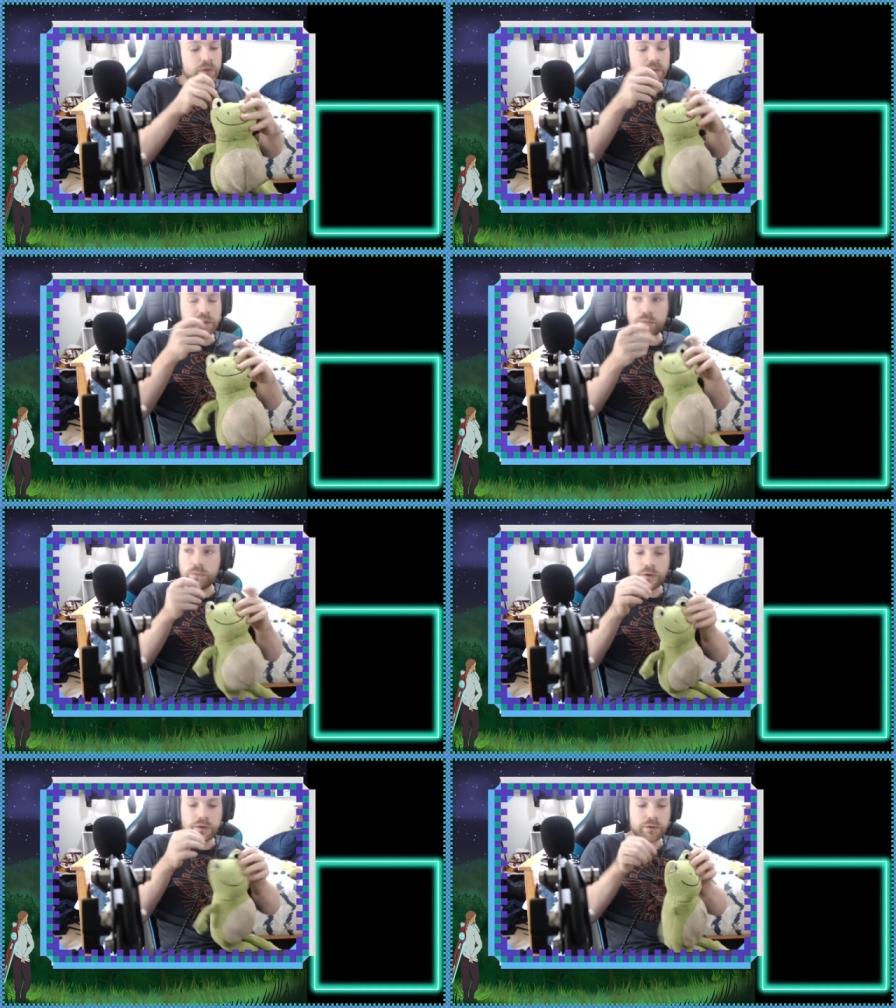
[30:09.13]
we can
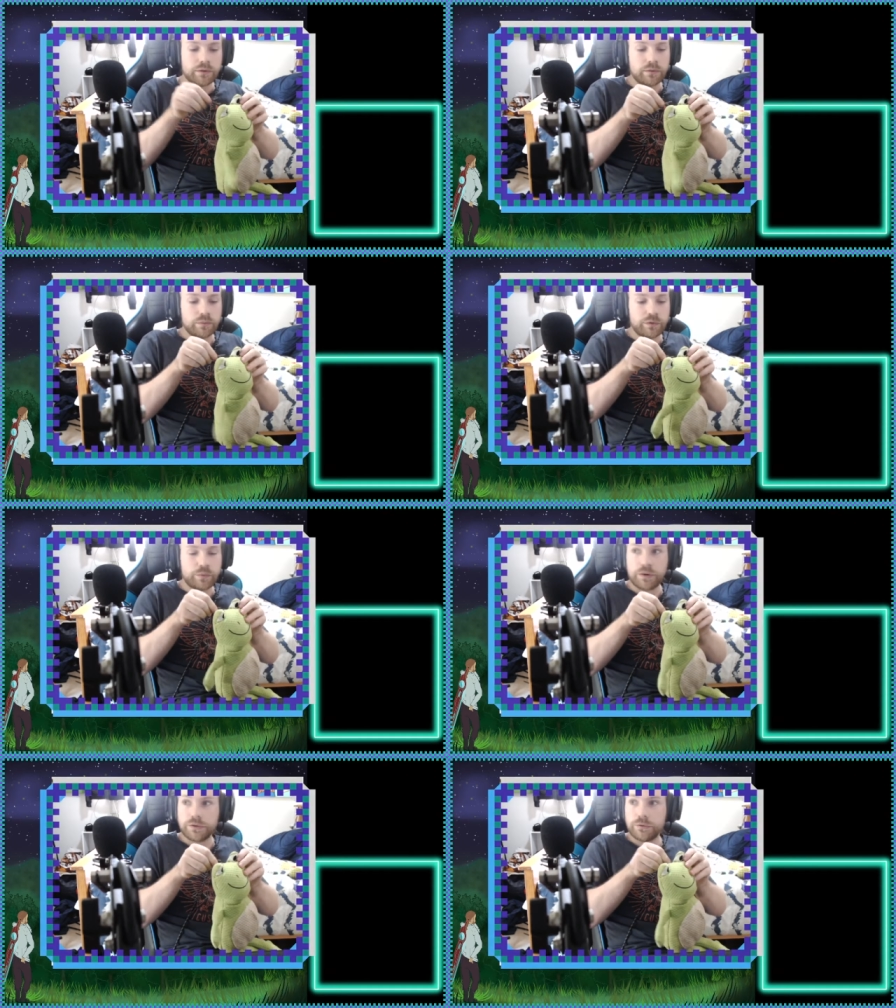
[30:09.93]
work,
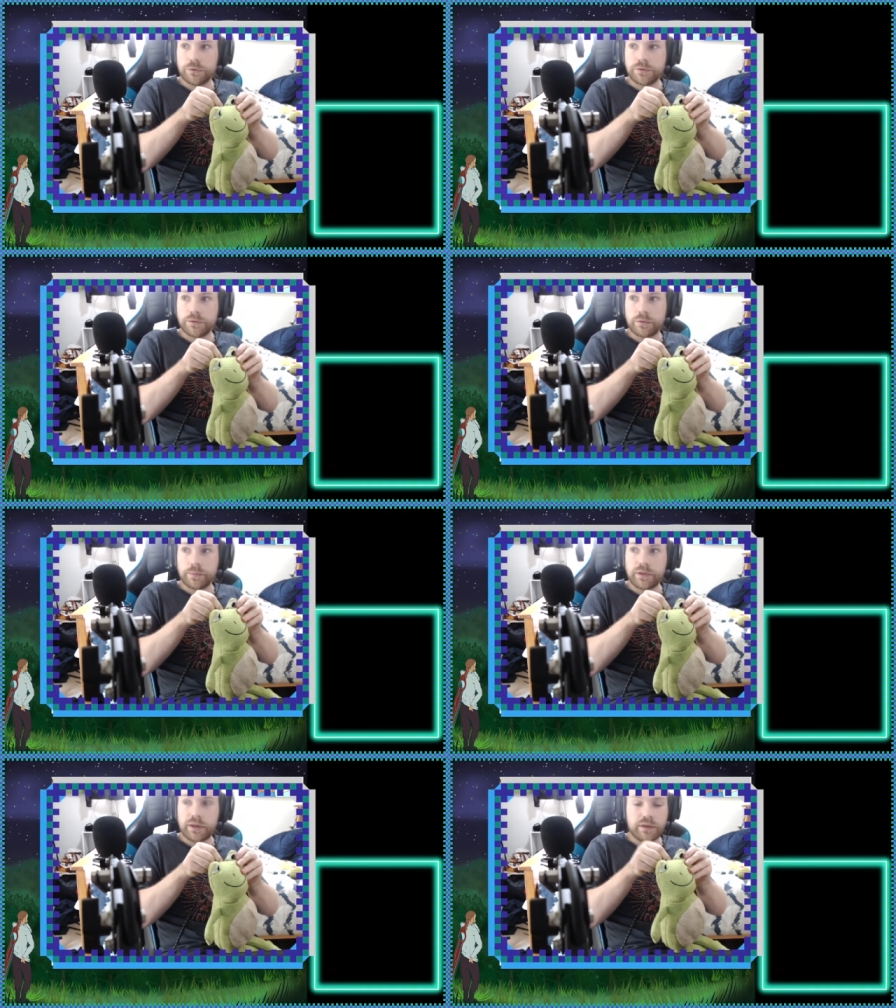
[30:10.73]
we've worked across the top
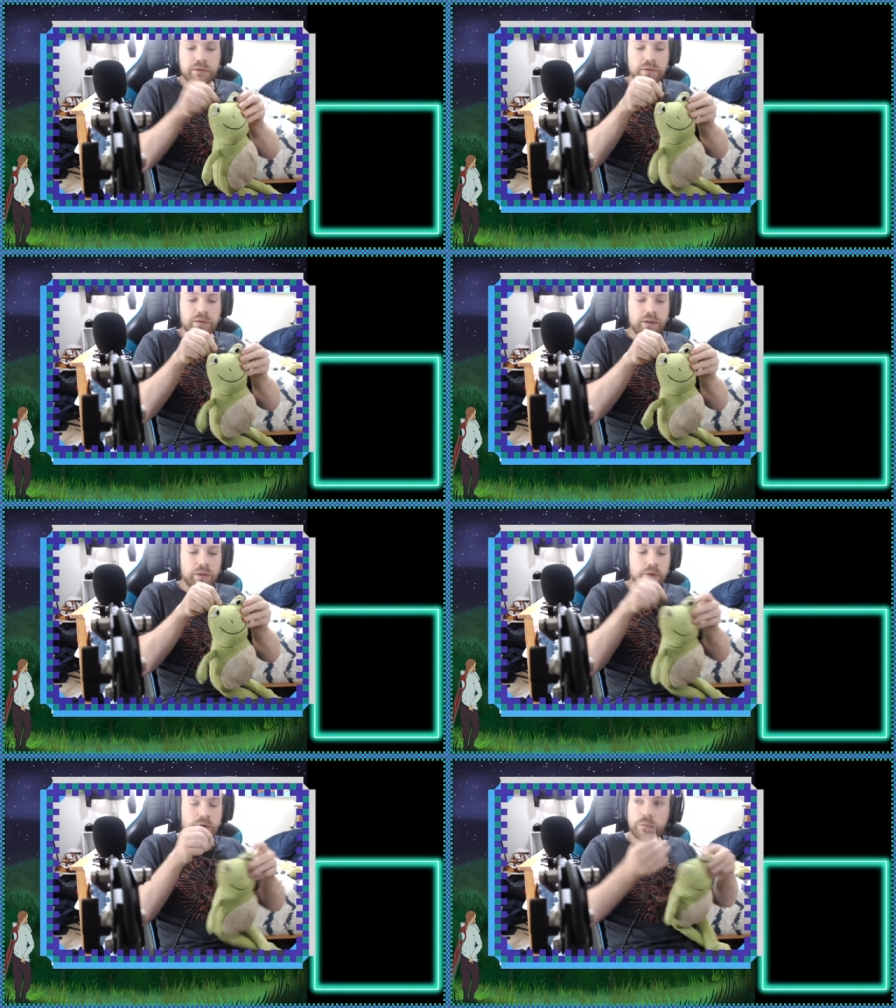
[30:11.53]
of the head, now
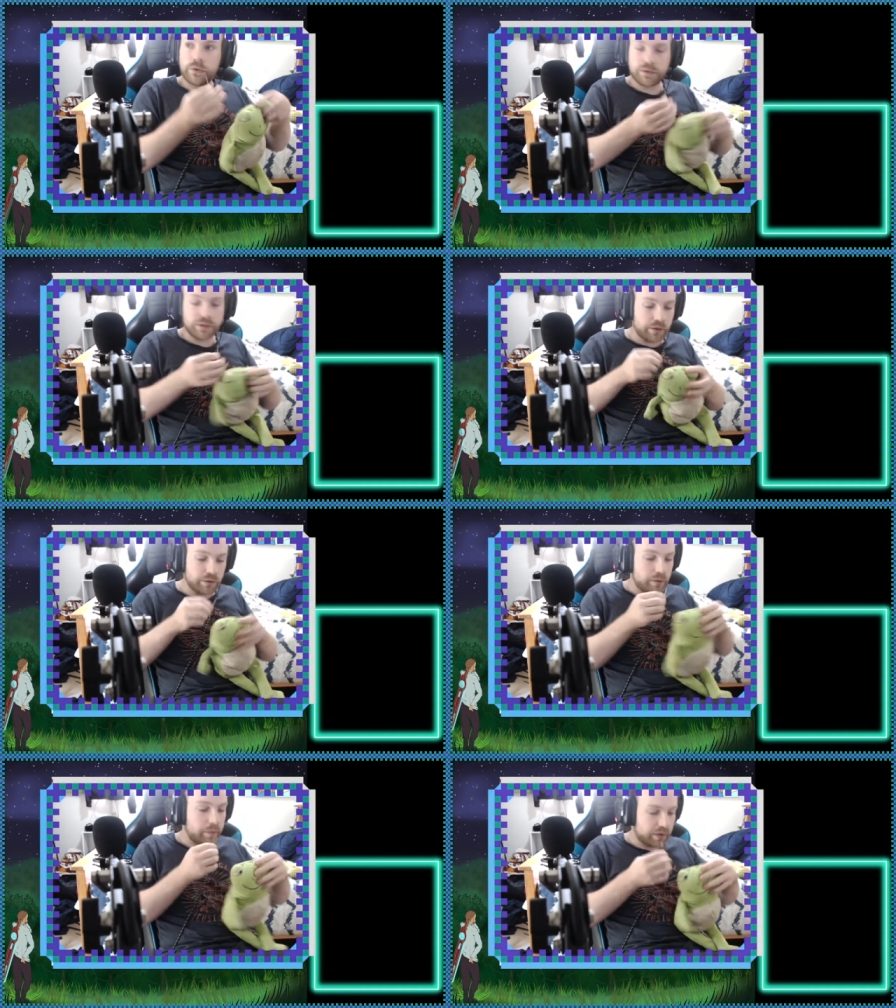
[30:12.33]
we're going to work
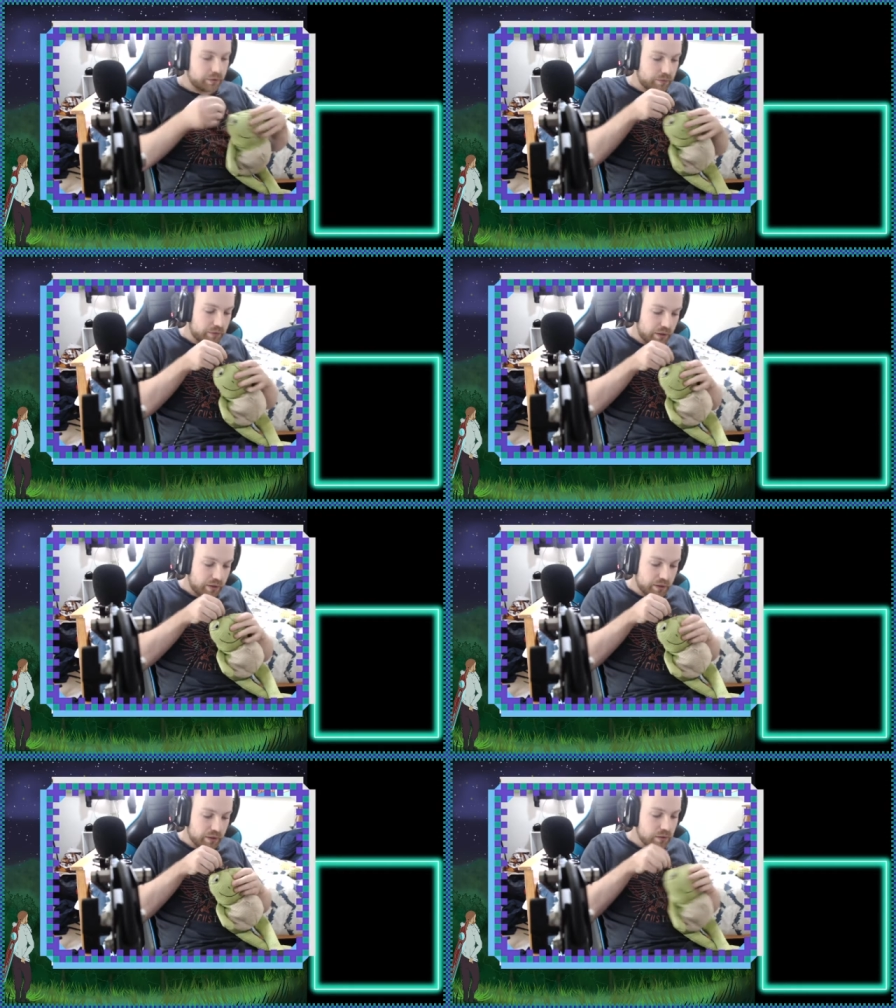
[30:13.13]
down the back of the
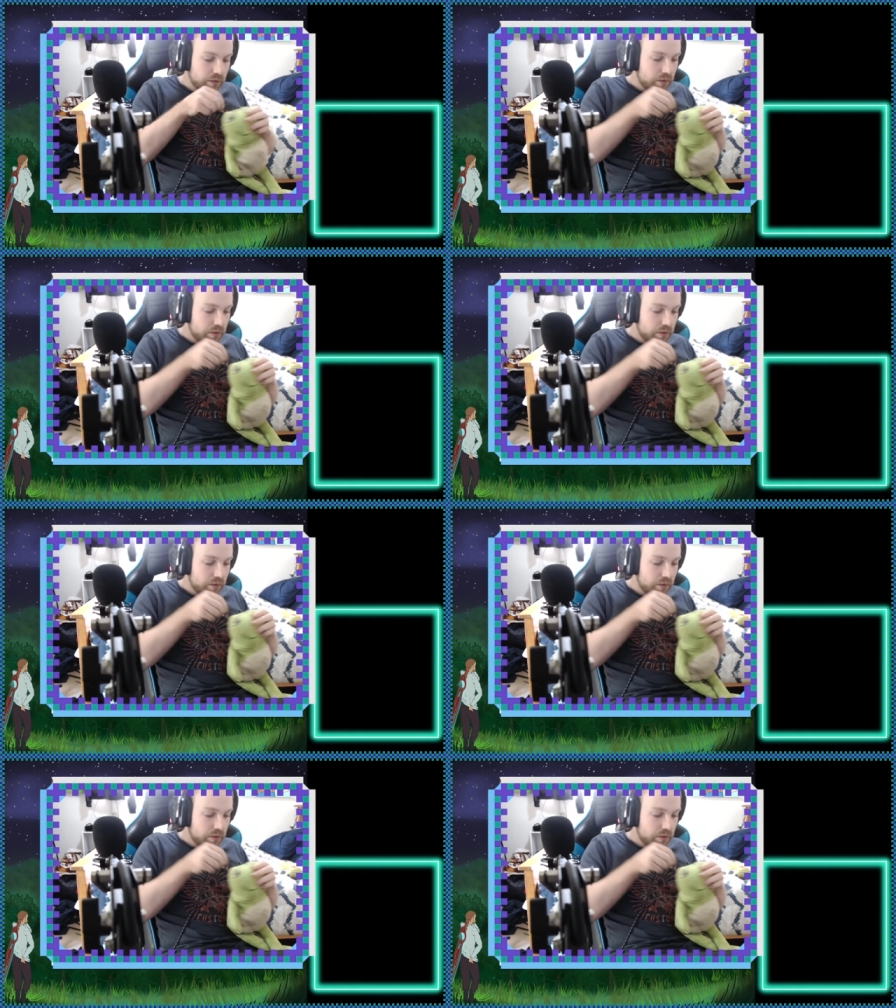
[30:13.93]
eye